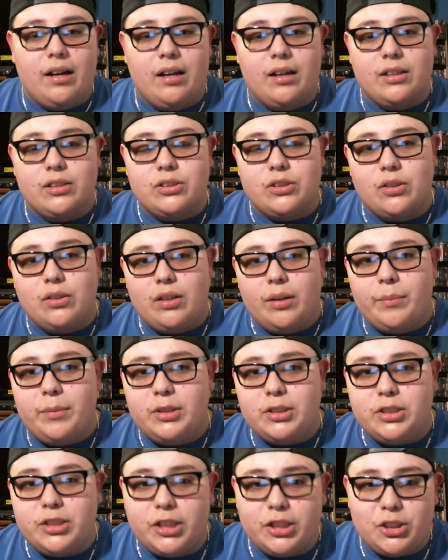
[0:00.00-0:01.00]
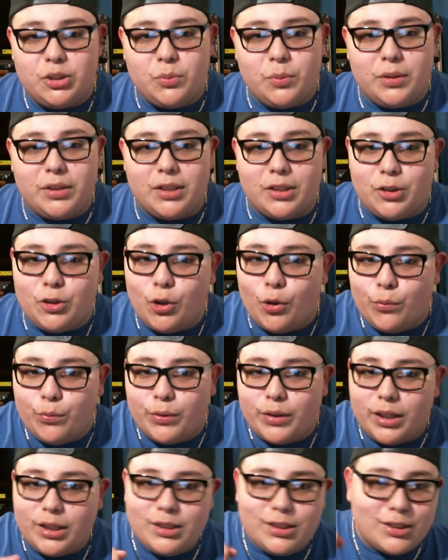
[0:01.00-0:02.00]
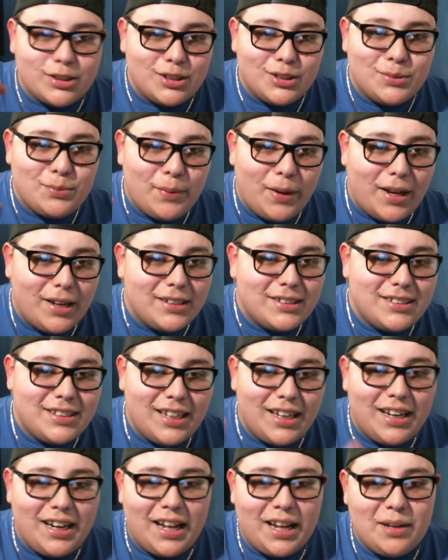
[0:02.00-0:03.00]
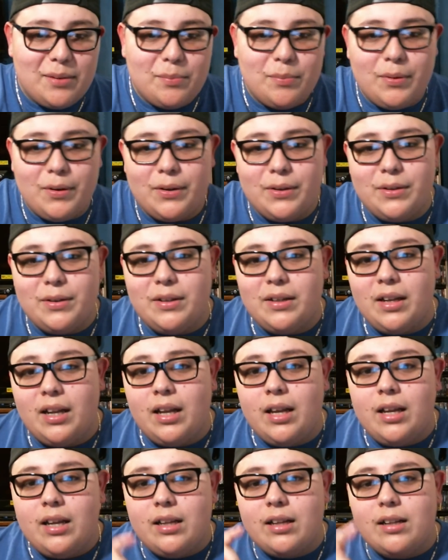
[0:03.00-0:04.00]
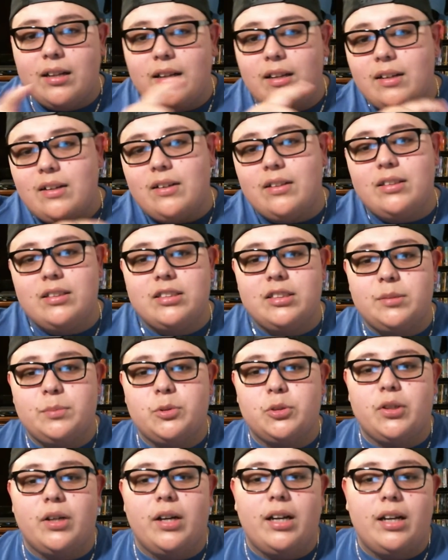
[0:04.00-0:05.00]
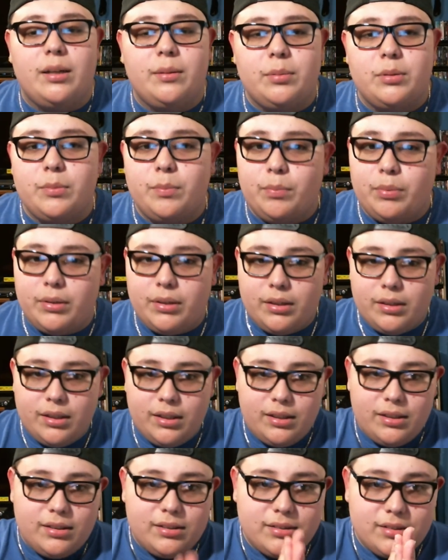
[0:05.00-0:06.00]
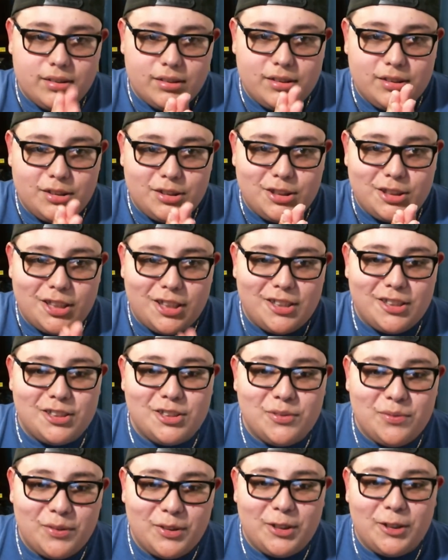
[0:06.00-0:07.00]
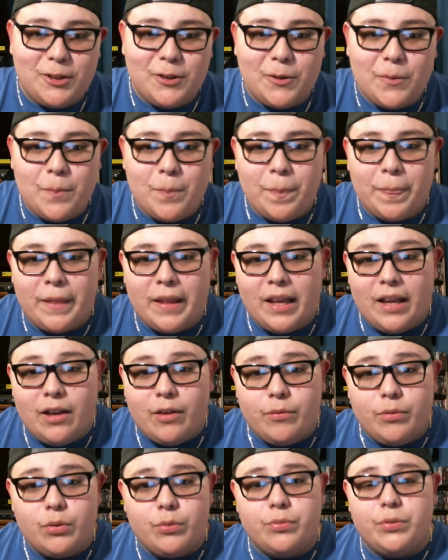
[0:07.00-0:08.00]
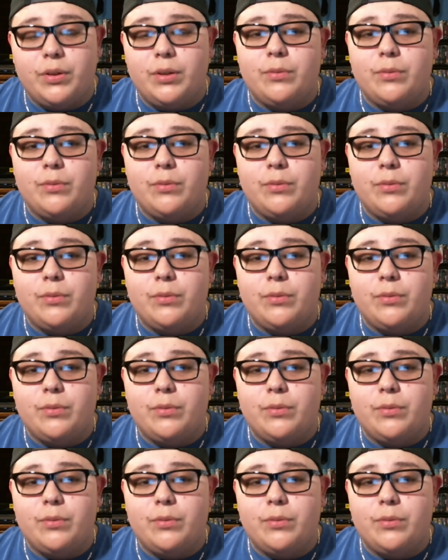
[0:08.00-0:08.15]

So let me just hit you with the don't forget to smash that like button, Click on the subscribe. Please share this video. Feel free to